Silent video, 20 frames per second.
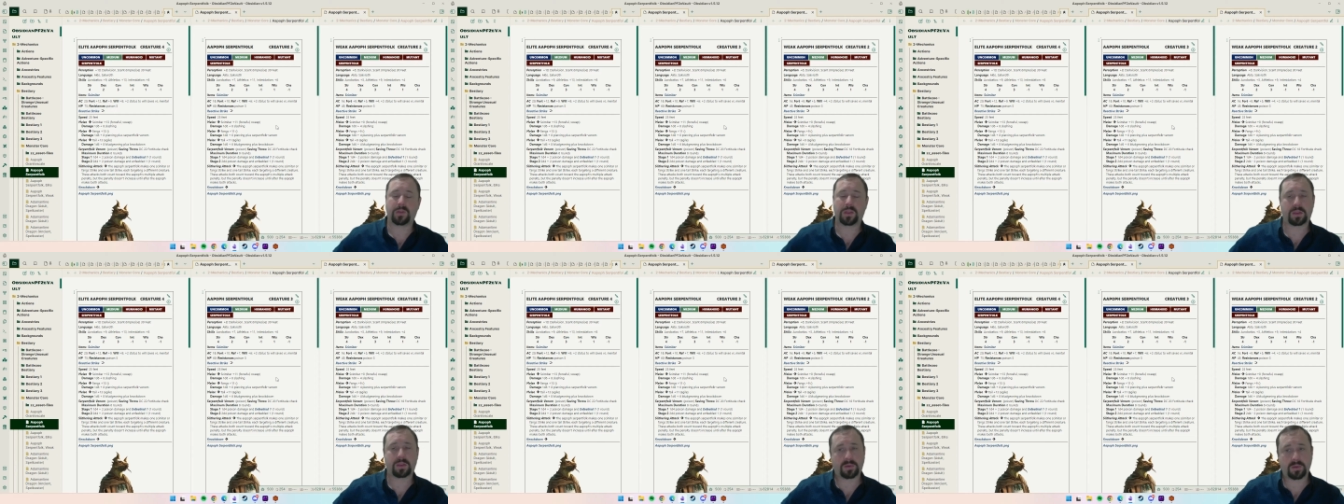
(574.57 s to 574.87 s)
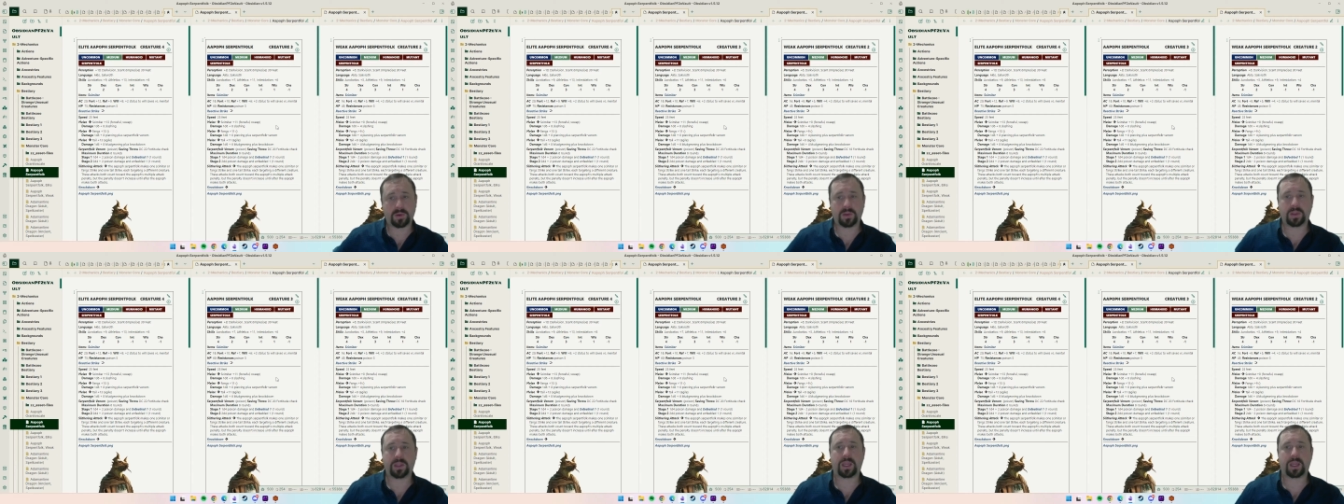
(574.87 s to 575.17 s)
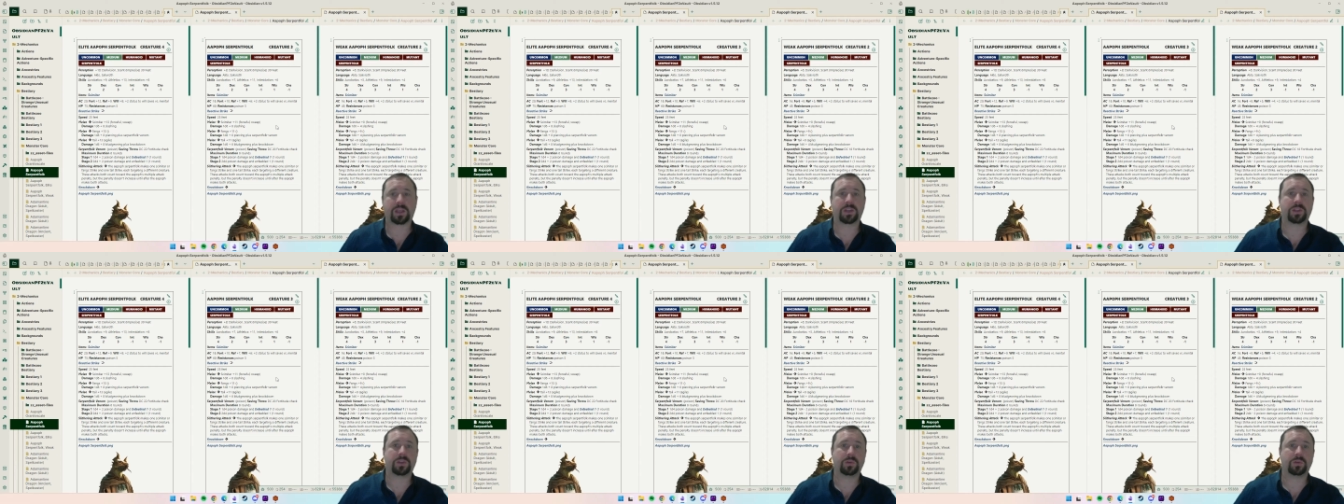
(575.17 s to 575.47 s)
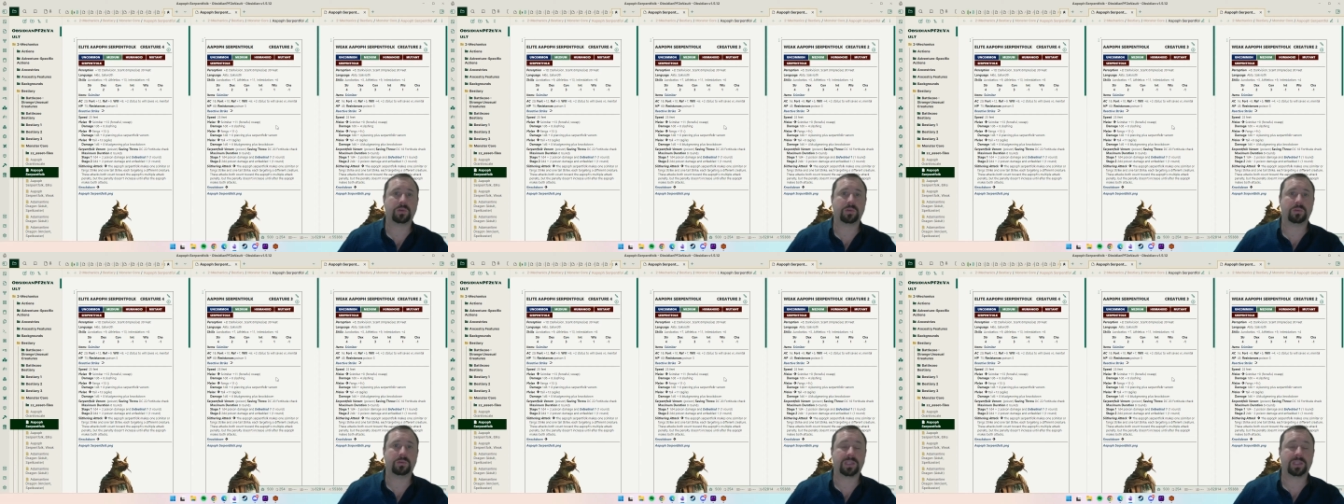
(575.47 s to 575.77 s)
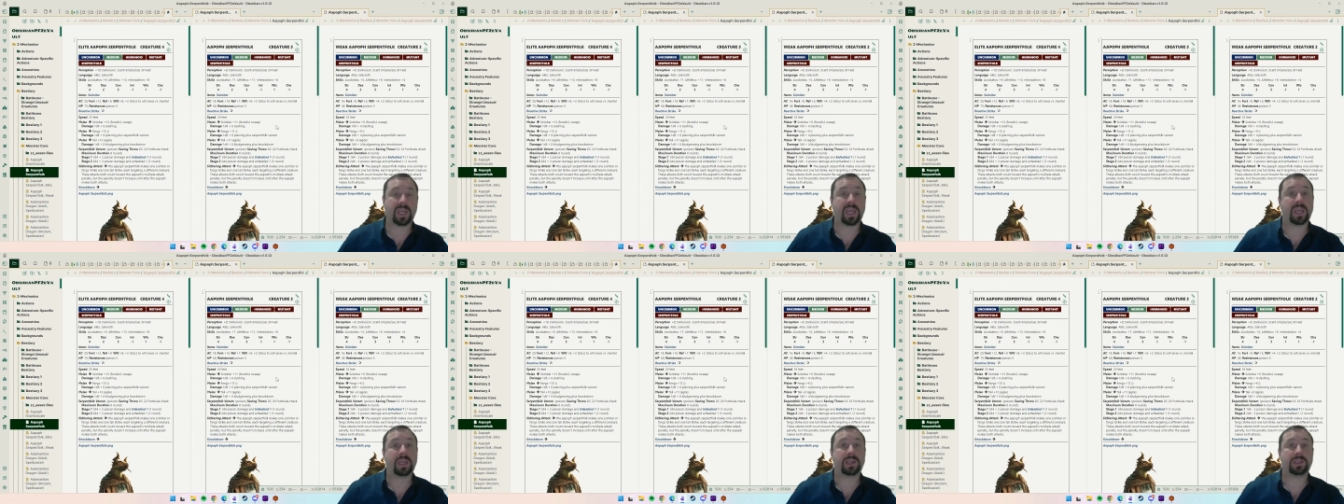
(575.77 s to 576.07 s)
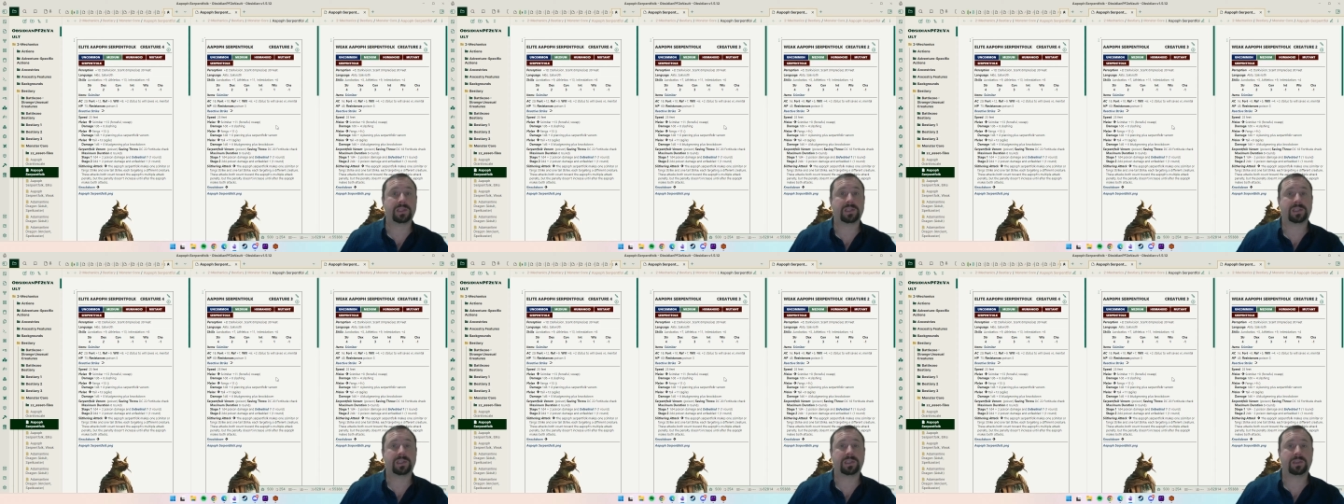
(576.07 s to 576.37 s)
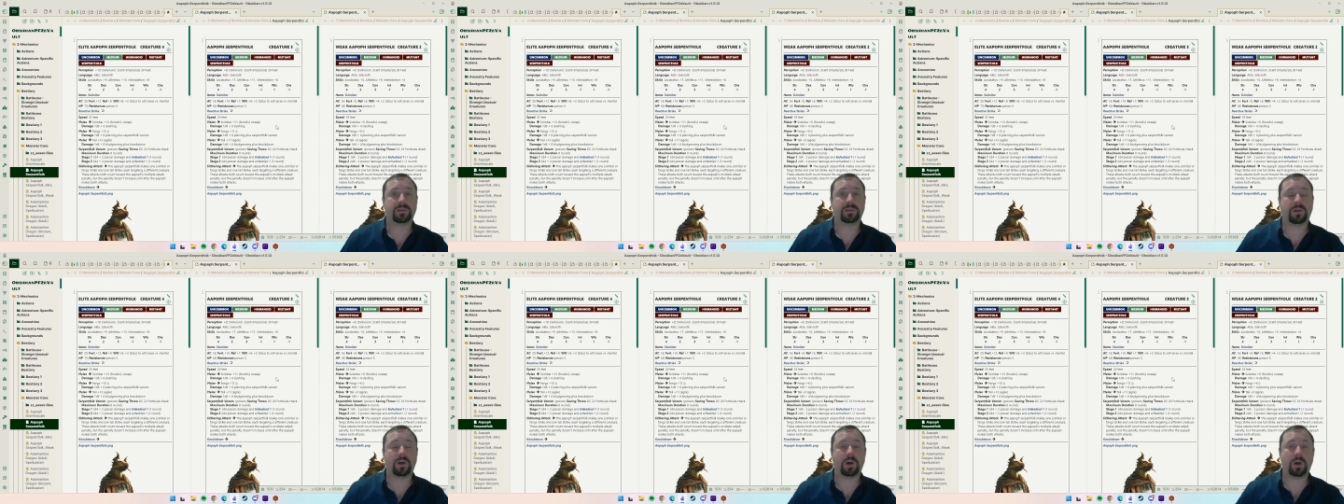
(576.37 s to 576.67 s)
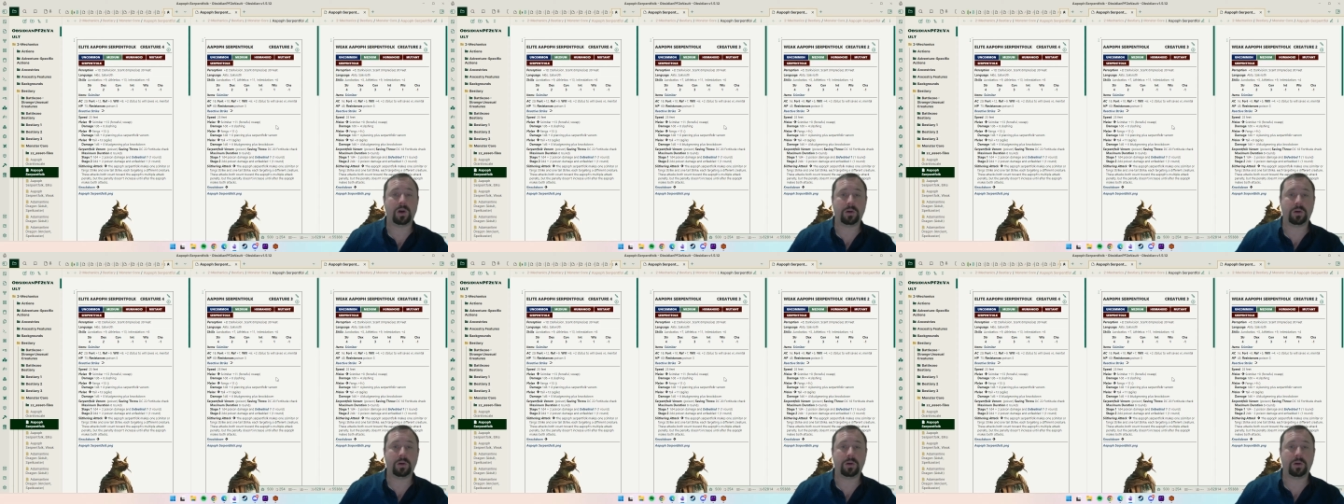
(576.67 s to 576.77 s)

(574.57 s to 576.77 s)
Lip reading: through the actual text